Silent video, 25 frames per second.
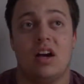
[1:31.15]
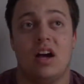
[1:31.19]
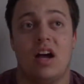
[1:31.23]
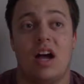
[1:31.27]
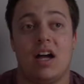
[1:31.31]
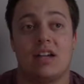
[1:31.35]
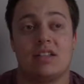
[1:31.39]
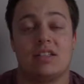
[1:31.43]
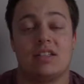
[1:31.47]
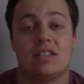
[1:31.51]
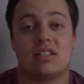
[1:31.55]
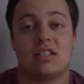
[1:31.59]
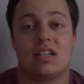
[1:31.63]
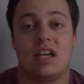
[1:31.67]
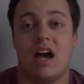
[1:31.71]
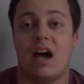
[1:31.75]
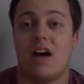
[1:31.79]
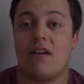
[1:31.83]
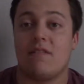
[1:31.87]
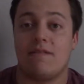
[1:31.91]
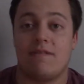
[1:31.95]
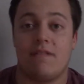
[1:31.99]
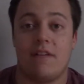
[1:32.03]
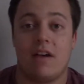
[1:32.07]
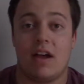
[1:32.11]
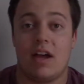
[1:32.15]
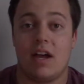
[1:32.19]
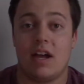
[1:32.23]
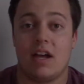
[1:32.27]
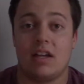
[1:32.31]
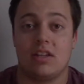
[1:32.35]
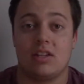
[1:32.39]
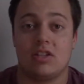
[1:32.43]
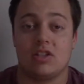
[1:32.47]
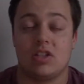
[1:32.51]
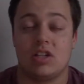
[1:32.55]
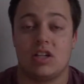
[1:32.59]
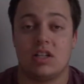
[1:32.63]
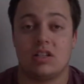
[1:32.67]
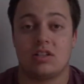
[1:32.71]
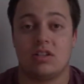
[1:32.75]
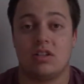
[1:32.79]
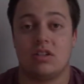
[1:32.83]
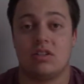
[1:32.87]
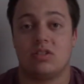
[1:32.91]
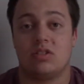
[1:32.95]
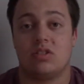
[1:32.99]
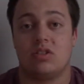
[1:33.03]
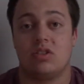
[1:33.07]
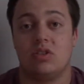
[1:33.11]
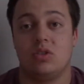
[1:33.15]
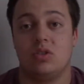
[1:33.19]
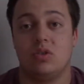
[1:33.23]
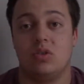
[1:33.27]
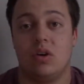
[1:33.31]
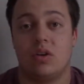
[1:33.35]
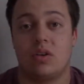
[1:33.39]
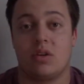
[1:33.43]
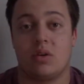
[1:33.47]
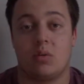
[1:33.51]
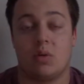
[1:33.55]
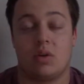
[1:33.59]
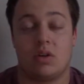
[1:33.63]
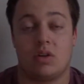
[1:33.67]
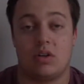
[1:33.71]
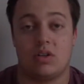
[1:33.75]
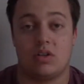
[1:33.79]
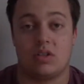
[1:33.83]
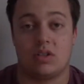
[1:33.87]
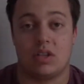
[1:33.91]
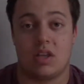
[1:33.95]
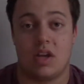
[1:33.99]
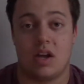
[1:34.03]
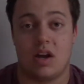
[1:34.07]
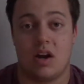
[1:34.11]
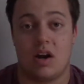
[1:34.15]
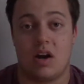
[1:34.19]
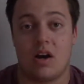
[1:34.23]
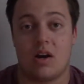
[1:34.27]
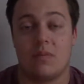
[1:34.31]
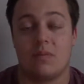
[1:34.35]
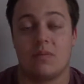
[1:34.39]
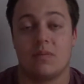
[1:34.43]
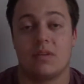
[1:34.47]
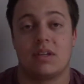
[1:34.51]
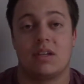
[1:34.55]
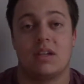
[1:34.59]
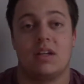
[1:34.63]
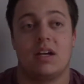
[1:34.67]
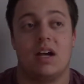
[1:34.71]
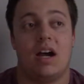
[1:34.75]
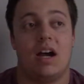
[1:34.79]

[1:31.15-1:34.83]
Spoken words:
has this cafe, and she has 2 other workers there,